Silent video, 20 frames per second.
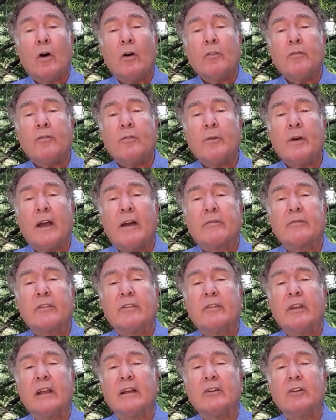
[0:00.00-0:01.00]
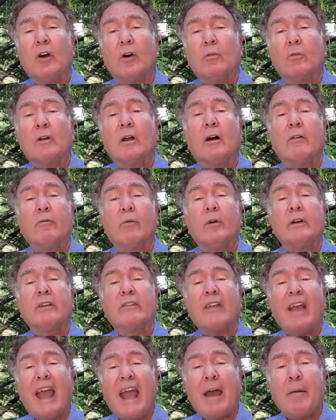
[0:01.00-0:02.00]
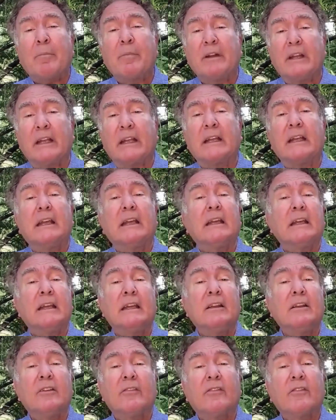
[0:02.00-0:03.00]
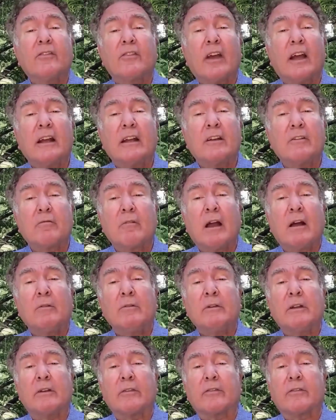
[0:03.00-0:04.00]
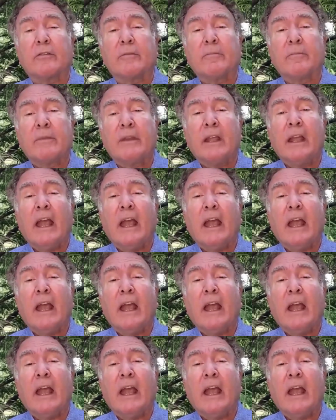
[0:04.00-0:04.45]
We also have to take note of what is happening in the society around us,